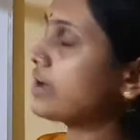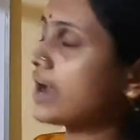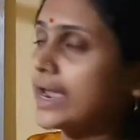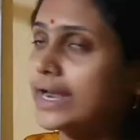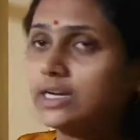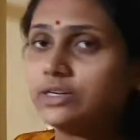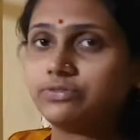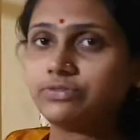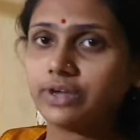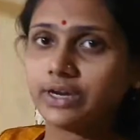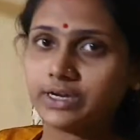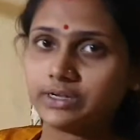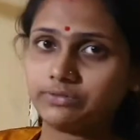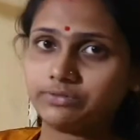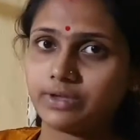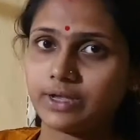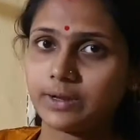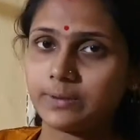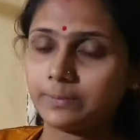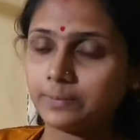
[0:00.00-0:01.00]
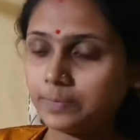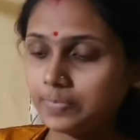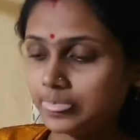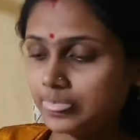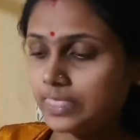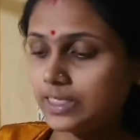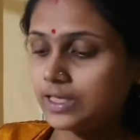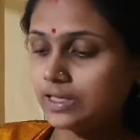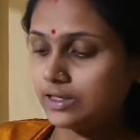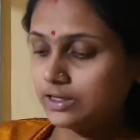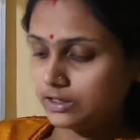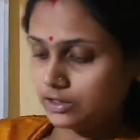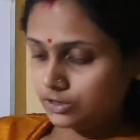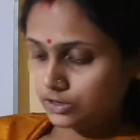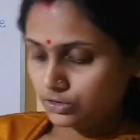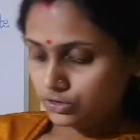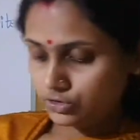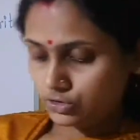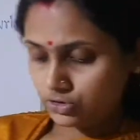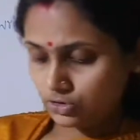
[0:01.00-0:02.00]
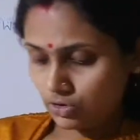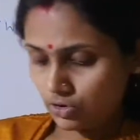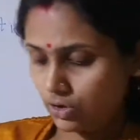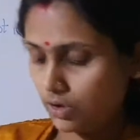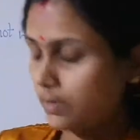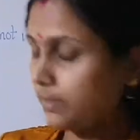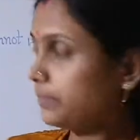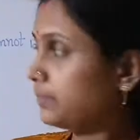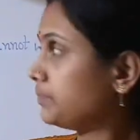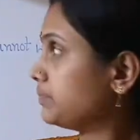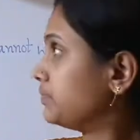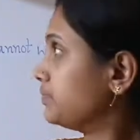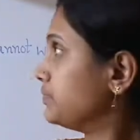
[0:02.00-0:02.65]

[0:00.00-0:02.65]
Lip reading: write very well. So,